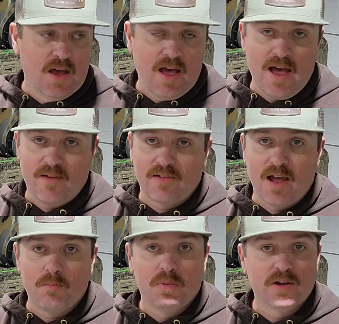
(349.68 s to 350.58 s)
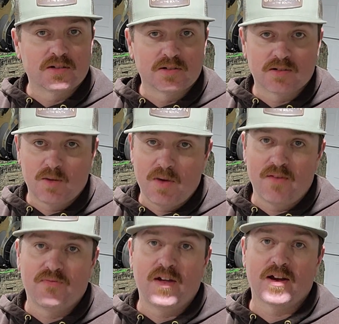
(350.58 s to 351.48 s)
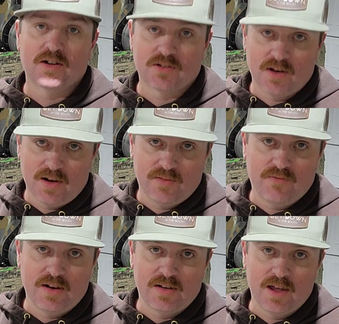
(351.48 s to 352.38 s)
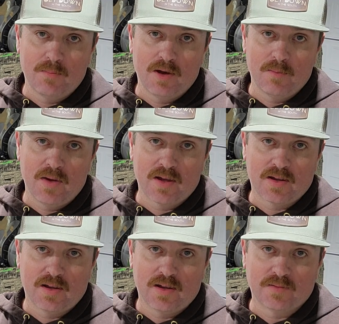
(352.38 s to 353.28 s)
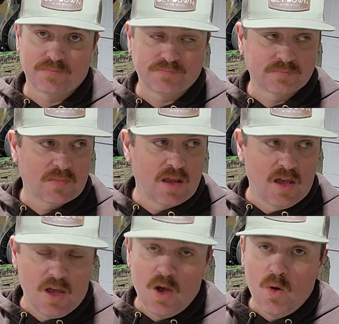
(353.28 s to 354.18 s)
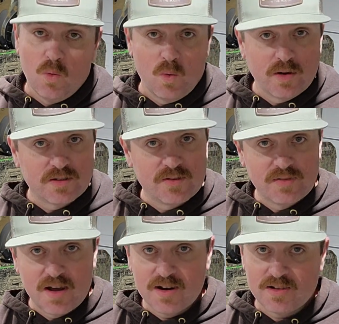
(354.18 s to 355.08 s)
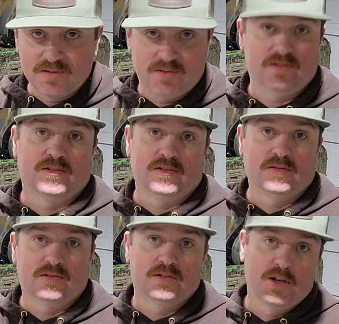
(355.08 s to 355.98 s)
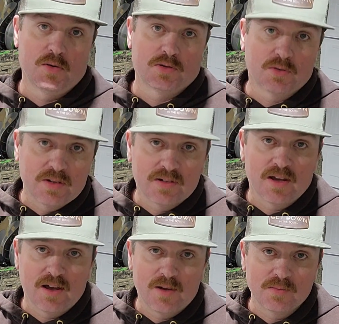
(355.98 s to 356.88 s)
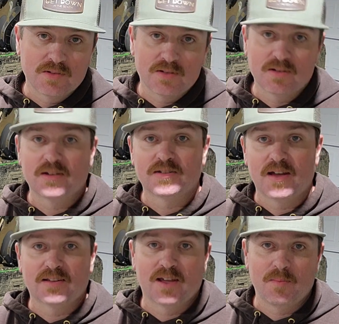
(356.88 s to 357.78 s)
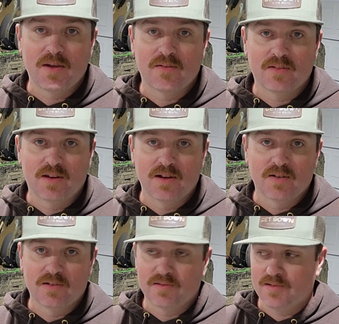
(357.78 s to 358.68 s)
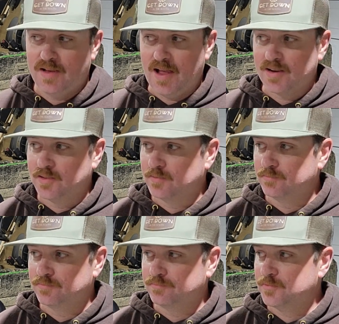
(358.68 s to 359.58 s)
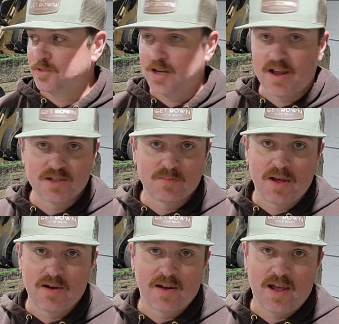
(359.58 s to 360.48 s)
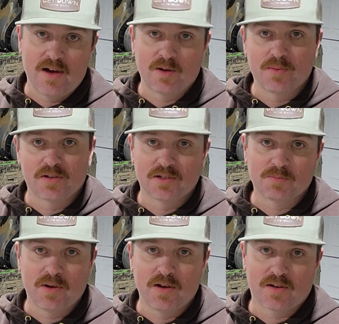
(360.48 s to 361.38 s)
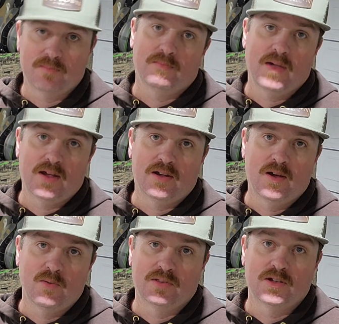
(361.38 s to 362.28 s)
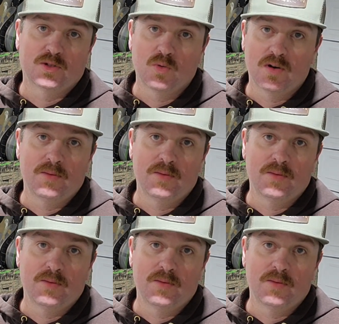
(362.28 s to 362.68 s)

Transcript: I've got blisters on my fingers trying to feed that belt back in. Once you've done it 2 or 3 times, it's not that big of a deal. I can change a belt out or put this belt back on within 20